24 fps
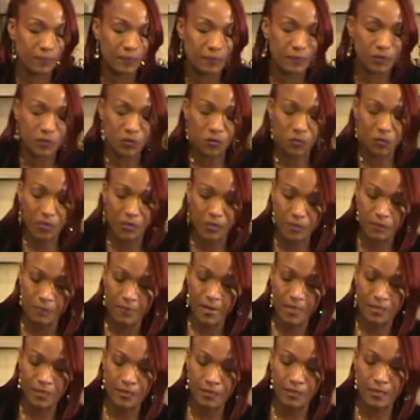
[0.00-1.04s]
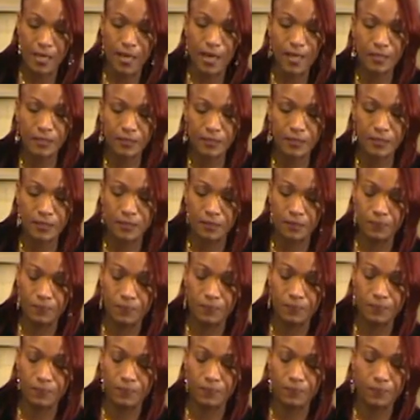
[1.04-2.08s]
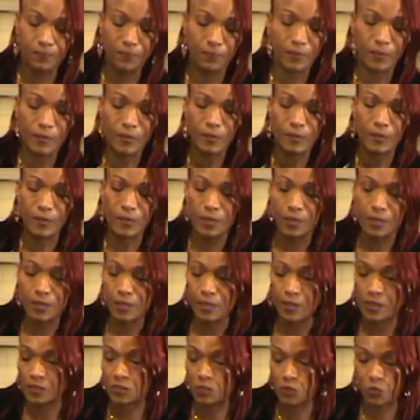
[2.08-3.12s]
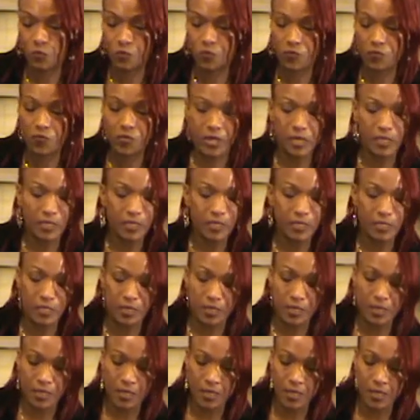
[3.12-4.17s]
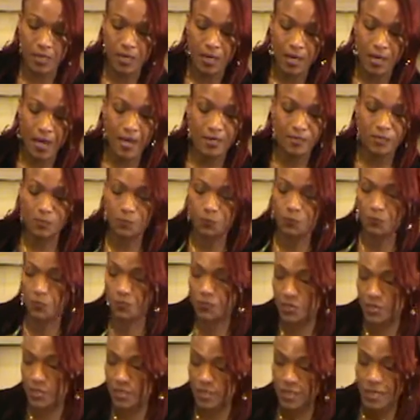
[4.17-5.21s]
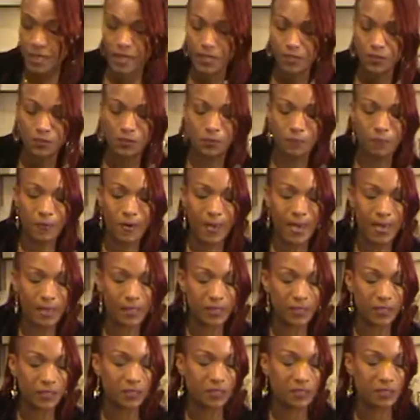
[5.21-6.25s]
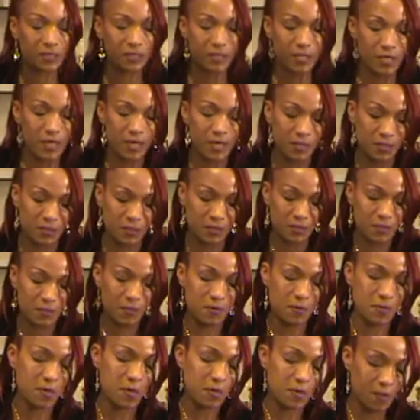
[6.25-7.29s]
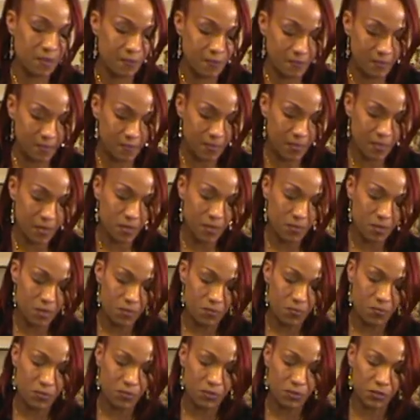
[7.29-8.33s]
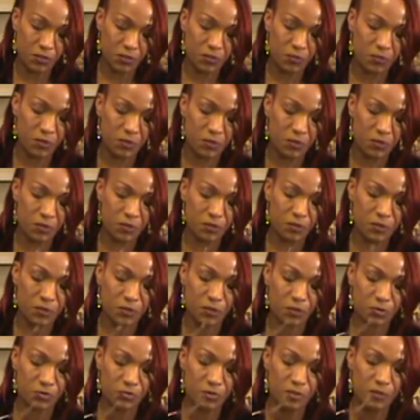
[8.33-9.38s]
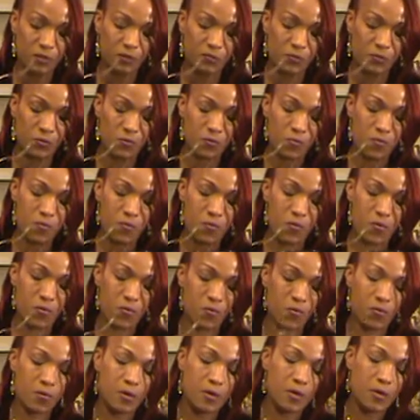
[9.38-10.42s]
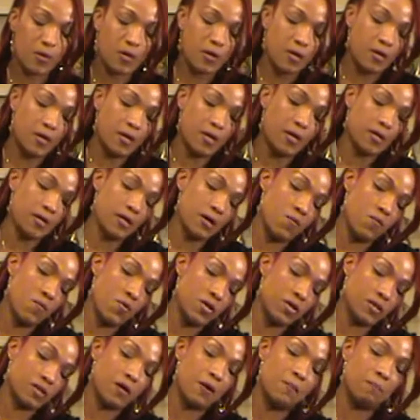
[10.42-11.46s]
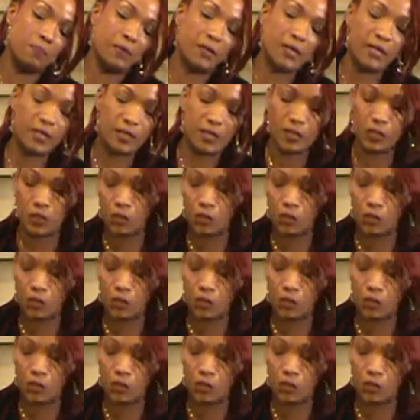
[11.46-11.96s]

So there's my salad. It's really as pretty as the package says. I just want to transfer the water, and I want it completely